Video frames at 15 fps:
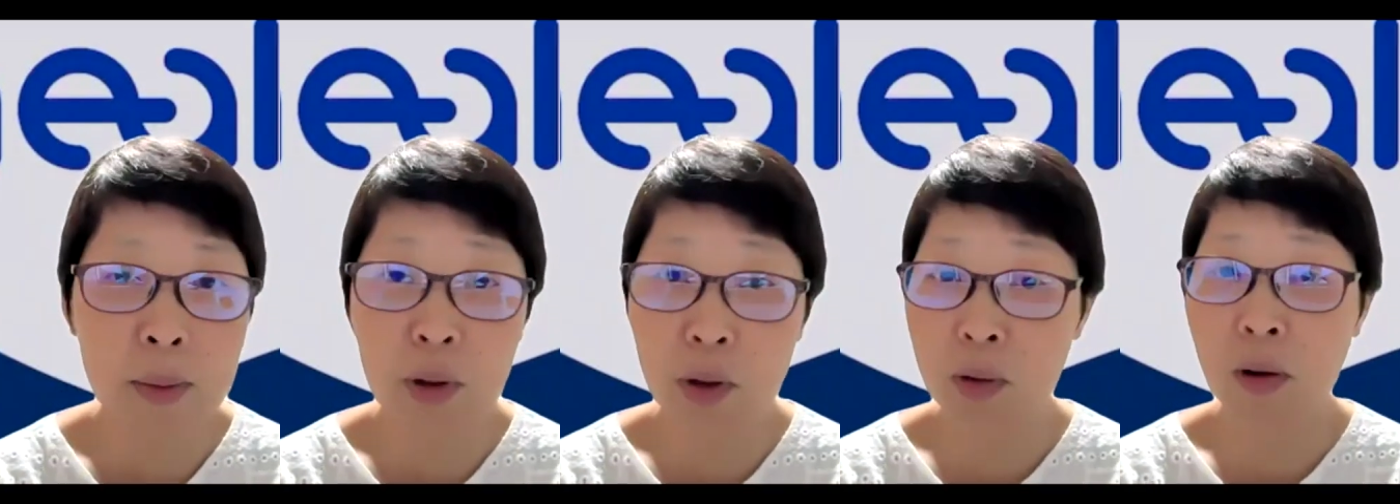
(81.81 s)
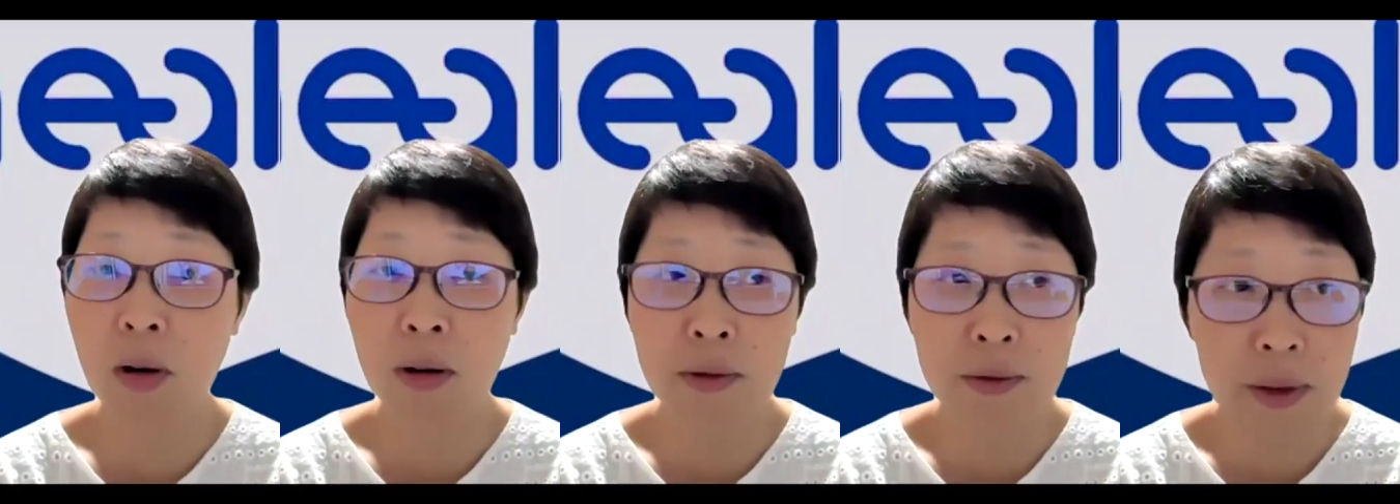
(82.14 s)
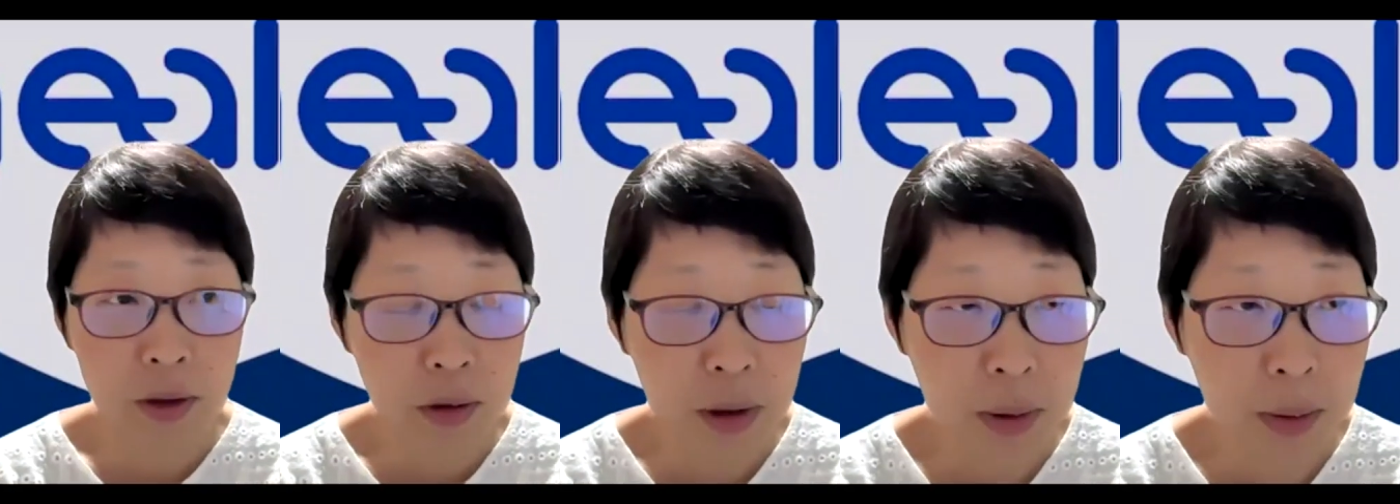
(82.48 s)
protocol for
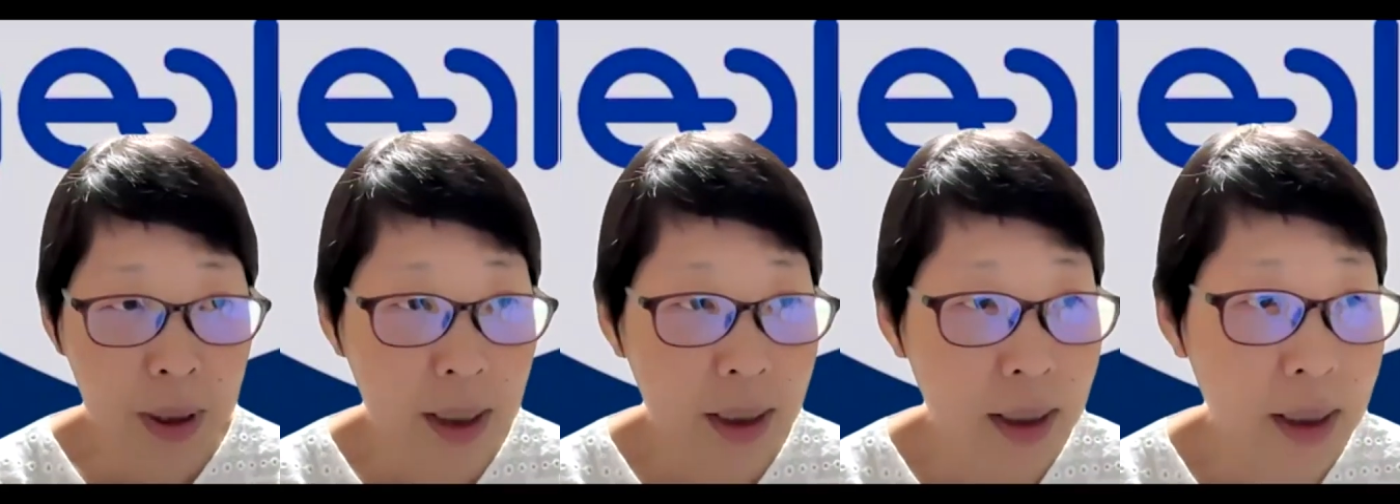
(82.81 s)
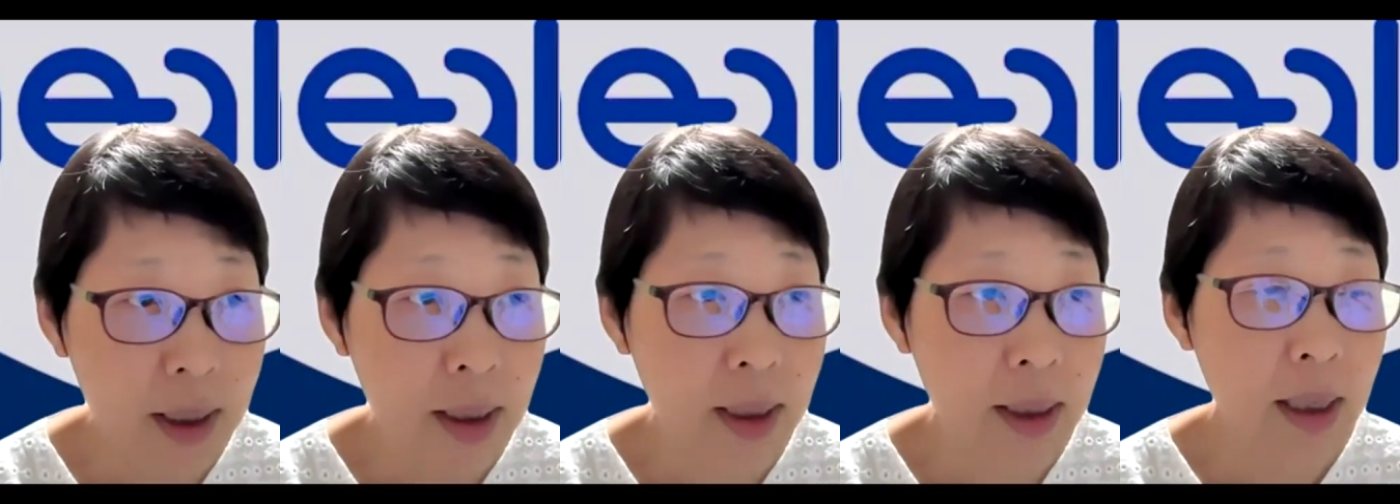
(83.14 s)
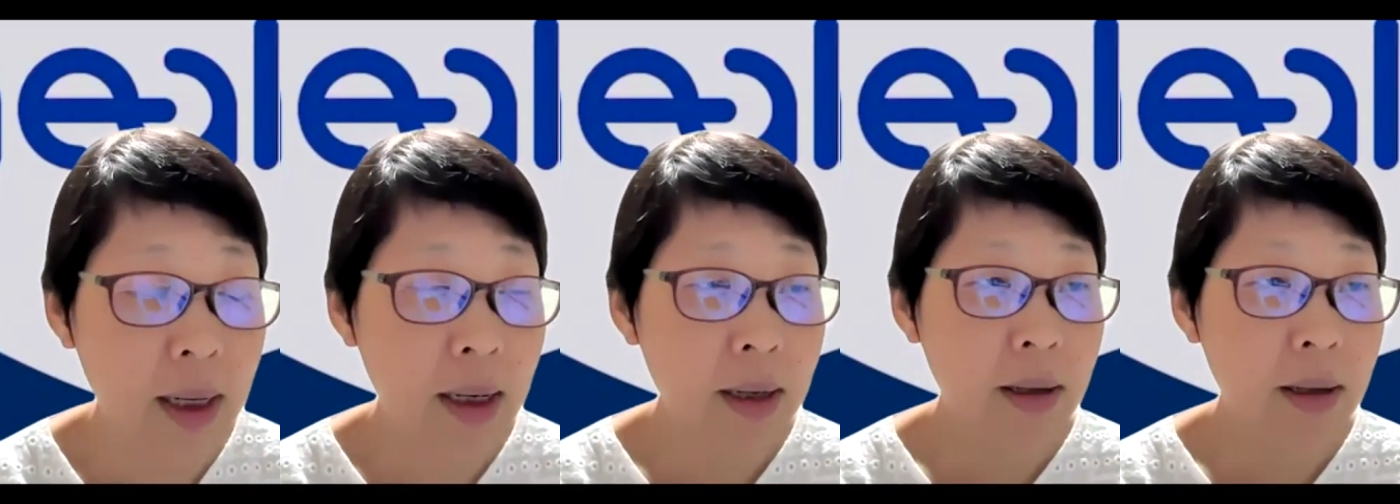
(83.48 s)
3 weeks.
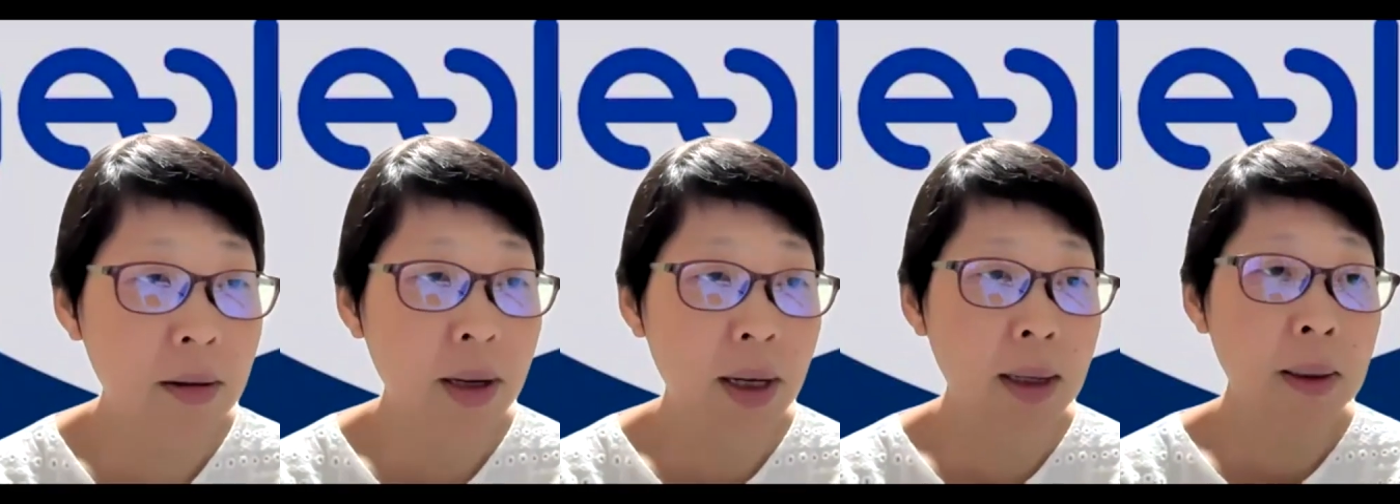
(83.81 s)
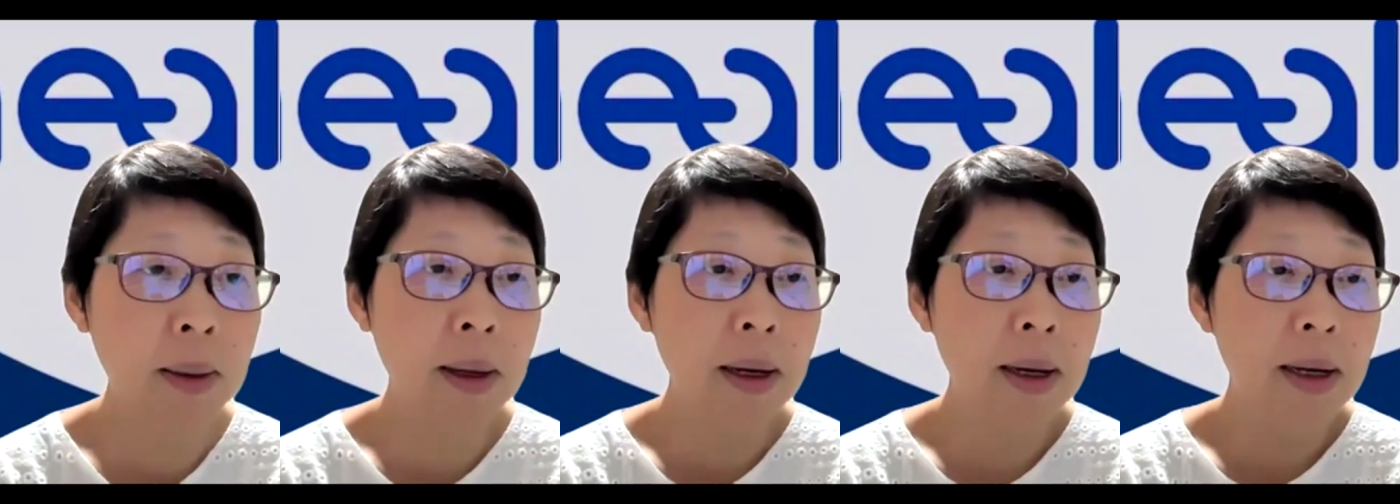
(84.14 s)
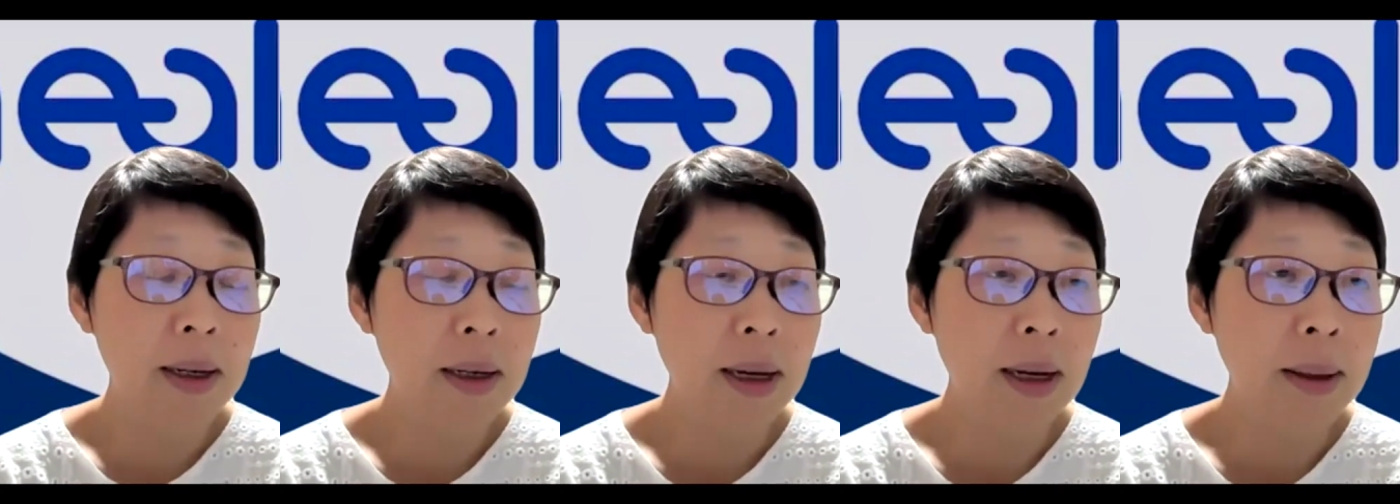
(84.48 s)
Okay,
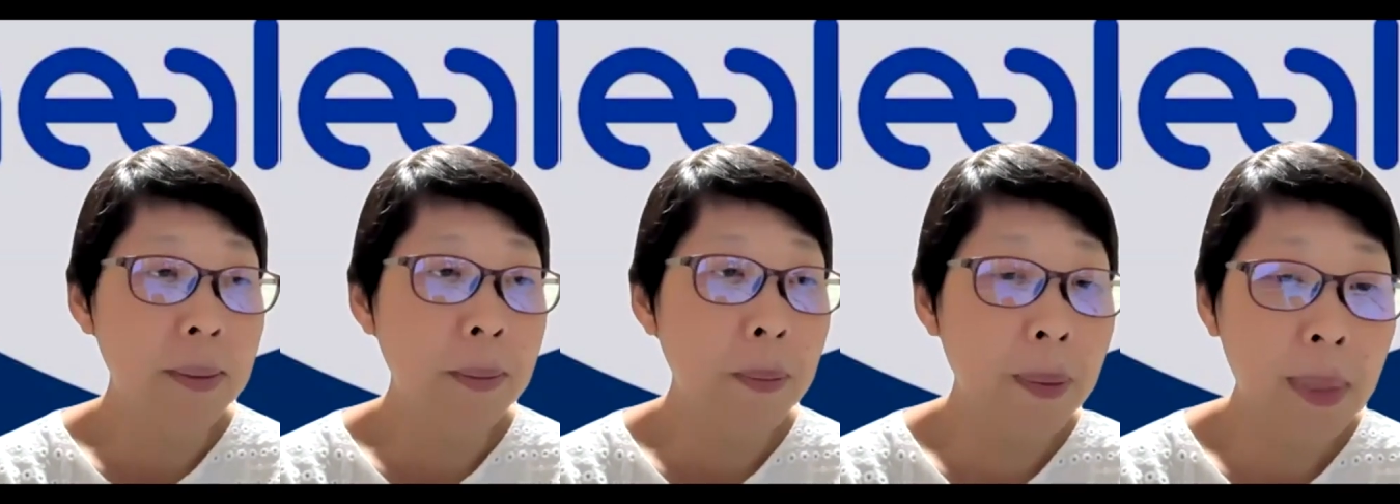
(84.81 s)
yeah.